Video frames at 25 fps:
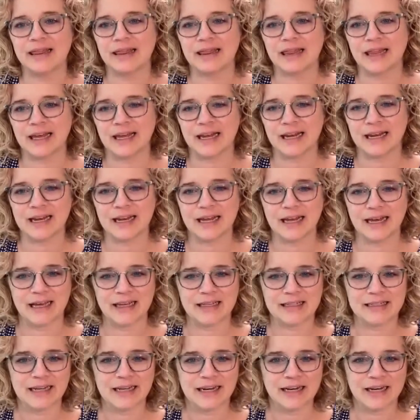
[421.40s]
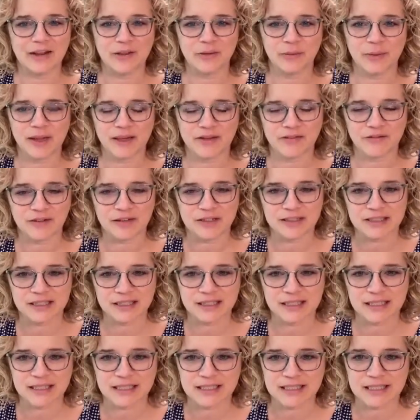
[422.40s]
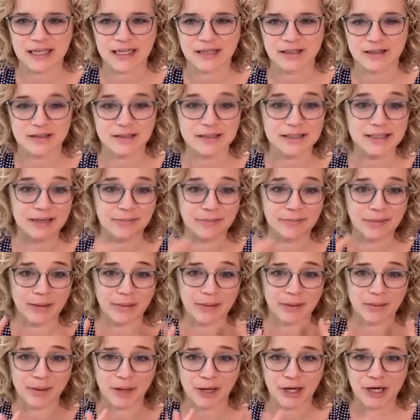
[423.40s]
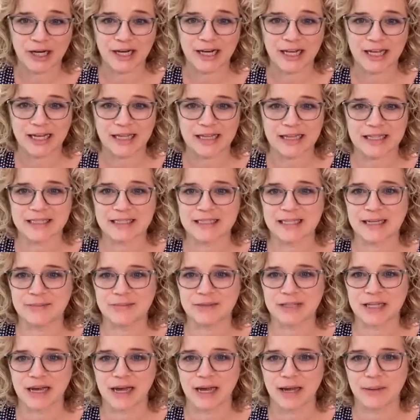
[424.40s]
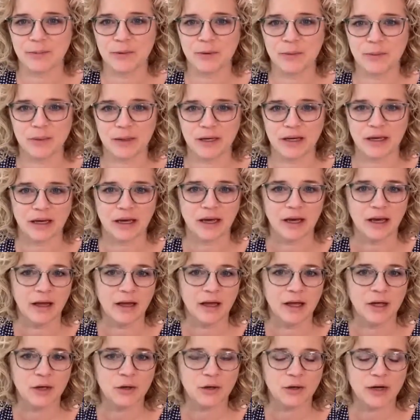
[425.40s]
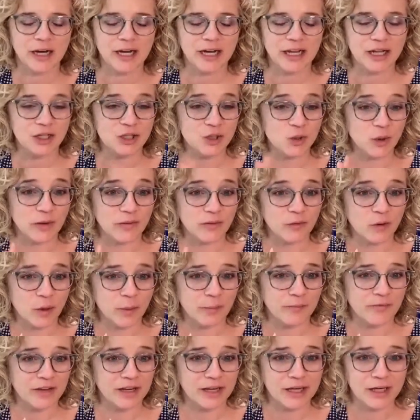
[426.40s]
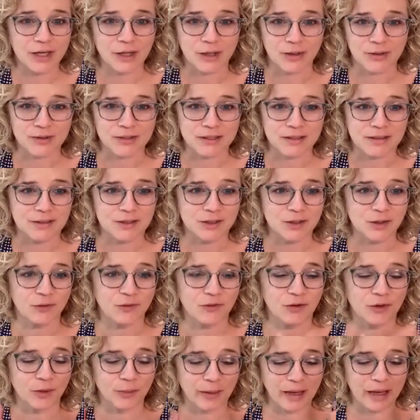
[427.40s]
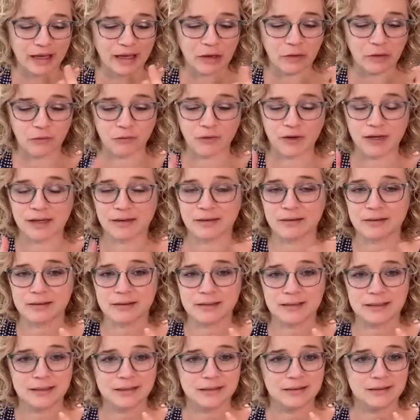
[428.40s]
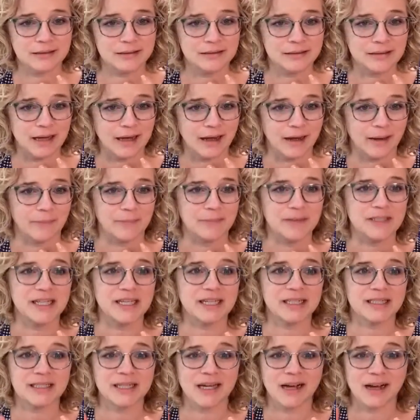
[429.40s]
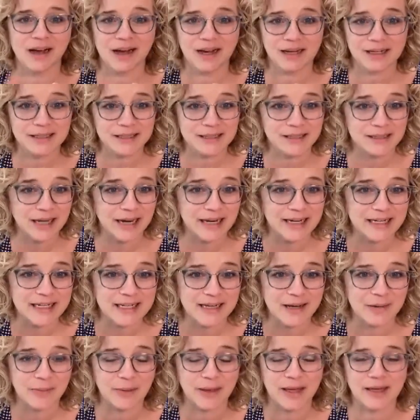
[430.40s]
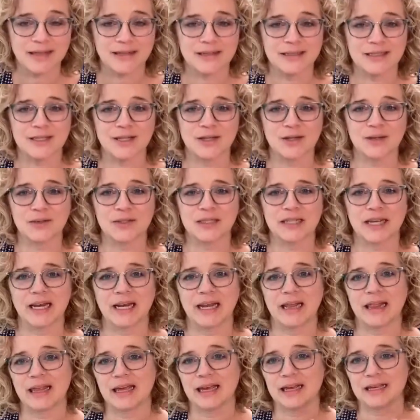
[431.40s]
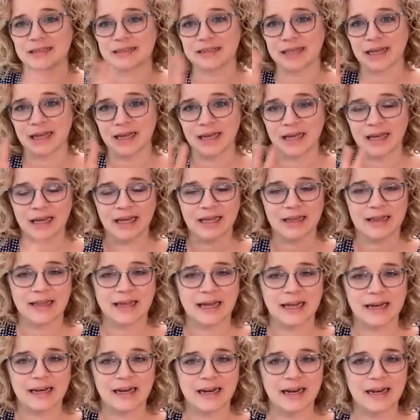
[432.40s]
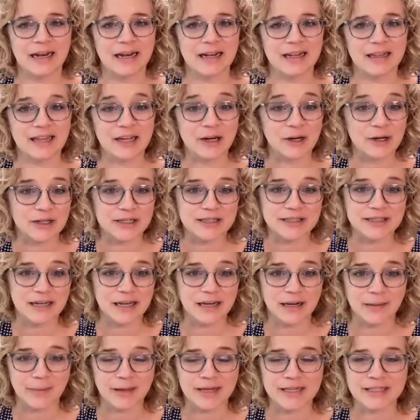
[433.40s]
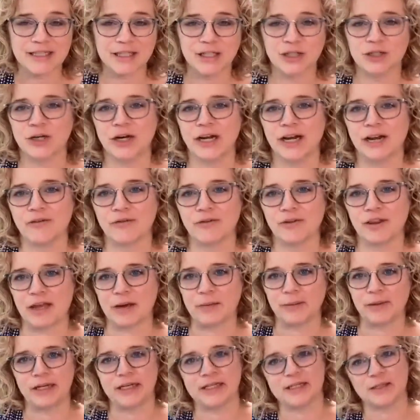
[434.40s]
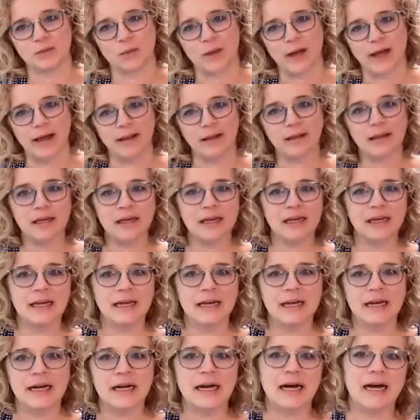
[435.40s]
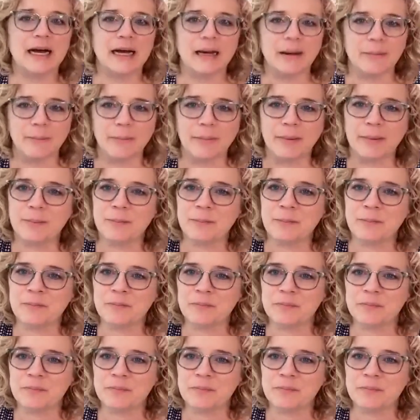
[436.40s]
And then another one that falls into skills and maybe marketing at the same time would be creating short form videos. So if you're making reels, um, TikToks, idea pins, those kind of things, that there is an amazing training for that one as well. Um,